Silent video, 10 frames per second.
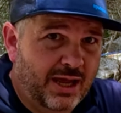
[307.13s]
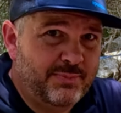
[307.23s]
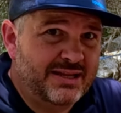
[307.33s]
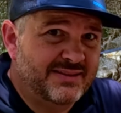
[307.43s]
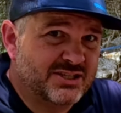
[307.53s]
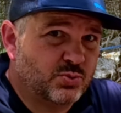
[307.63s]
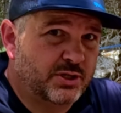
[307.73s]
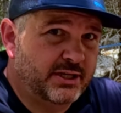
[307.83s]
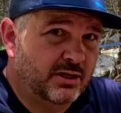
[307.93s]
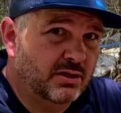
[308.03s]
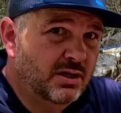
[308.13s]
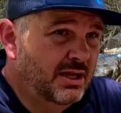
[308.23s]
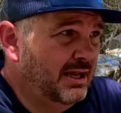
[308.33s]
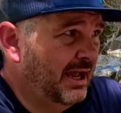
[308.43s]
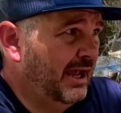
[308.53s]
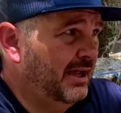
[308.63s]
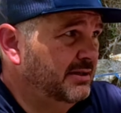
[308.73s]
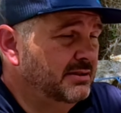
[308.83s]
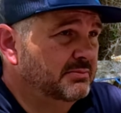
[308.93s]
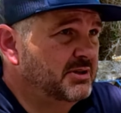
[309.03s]
I made this one here
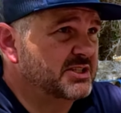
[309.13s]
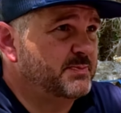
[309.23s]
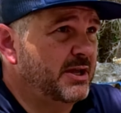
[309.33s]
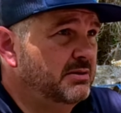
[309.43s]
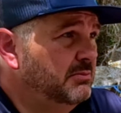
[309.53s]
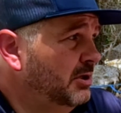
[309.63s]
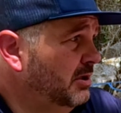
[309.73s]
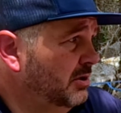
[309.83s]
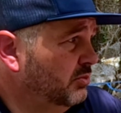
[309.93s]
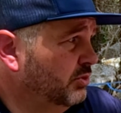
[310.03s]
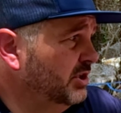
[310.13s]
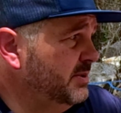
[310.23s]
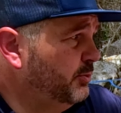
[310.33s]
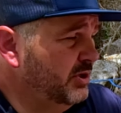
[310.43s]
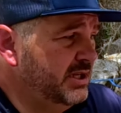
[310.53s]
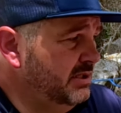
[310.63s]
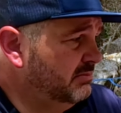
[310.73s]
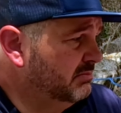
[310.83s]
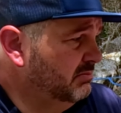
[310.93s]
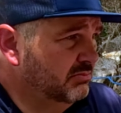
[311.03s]
and it's been really pretty
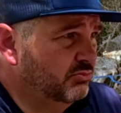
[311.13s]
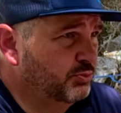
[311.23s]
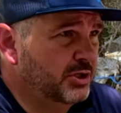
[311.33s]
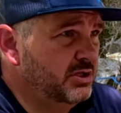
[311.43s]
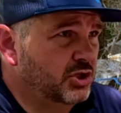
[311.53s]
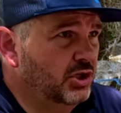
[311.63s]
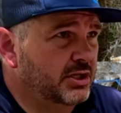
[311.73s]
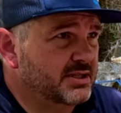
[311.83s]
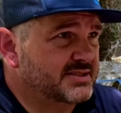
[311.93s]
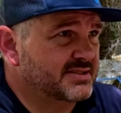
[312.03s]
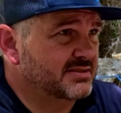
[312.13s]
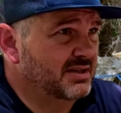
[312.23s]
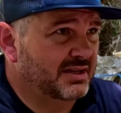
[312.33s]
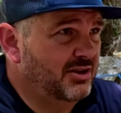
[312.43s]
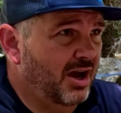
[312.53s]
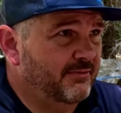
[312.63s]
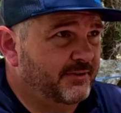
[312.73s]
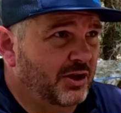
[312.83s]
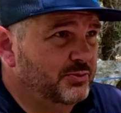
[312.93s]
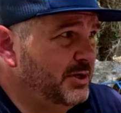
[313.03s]
good. It's not
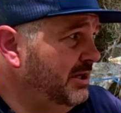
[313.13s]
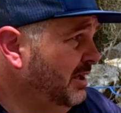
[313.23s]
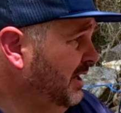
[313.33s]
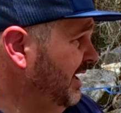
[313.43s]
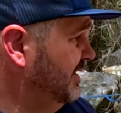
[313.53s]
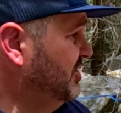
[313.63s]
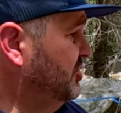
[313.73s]
failed me. It's